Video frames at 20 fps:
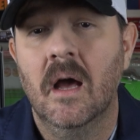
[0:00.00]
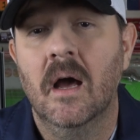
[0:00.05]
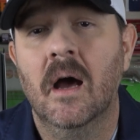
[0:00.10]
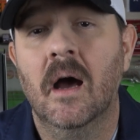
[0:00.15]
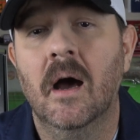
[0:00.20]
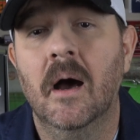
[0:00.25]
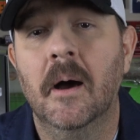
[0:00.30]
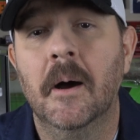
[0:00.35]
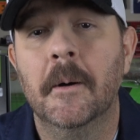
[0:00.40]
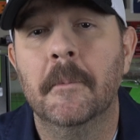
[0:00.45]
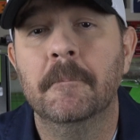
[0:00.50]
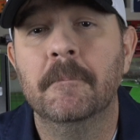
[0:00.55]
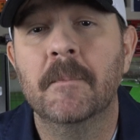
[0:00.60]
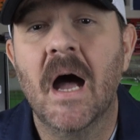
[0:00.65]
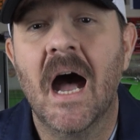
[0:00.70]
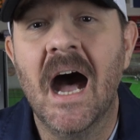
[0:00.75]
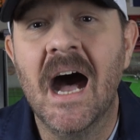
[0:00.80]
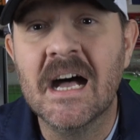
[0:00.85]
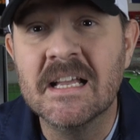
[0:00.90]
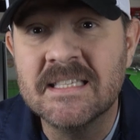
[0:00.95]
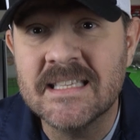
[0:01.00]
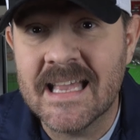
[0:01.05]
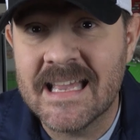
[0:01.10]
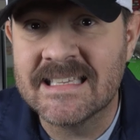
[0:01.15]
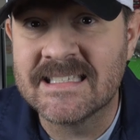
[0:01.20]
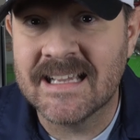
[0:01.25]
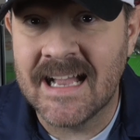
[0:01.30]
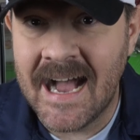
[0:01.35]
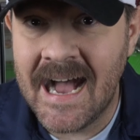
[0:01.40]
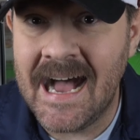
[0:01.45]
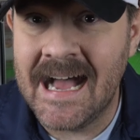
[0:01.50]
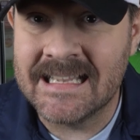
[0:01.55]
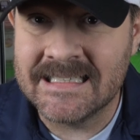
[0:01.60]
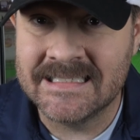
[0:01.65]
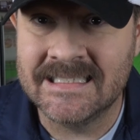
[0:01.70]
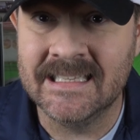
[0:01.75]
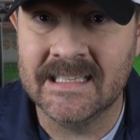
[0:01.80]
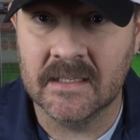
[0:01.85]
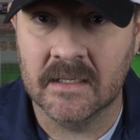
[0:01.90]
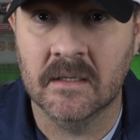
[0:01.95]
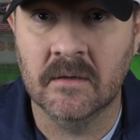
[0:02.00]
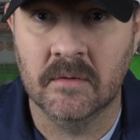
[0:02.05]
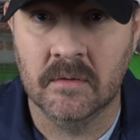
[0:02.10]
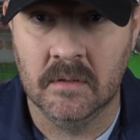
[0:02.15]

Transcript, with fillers: Um, us as content